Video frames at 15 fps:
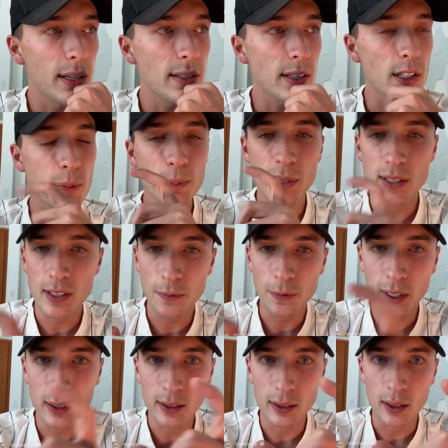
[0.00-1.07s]
It's a
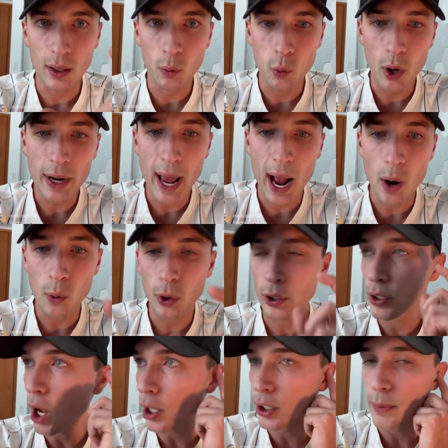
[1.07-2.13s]
specific 1
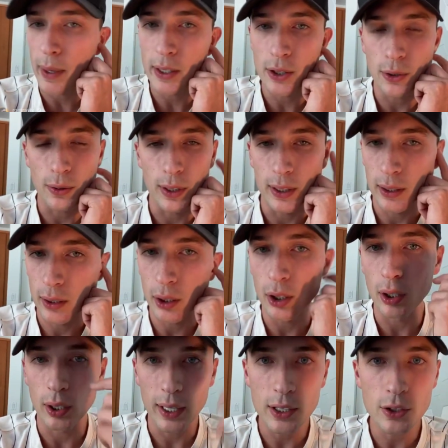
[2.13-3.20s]
hour documentary
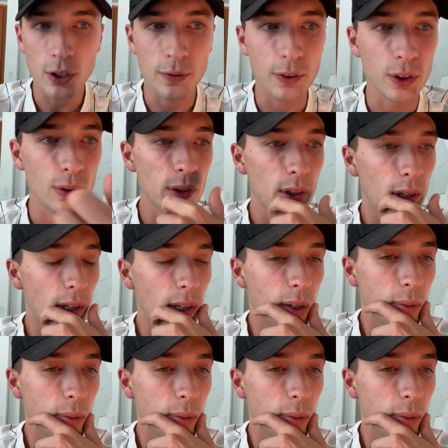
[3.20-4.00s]
or interview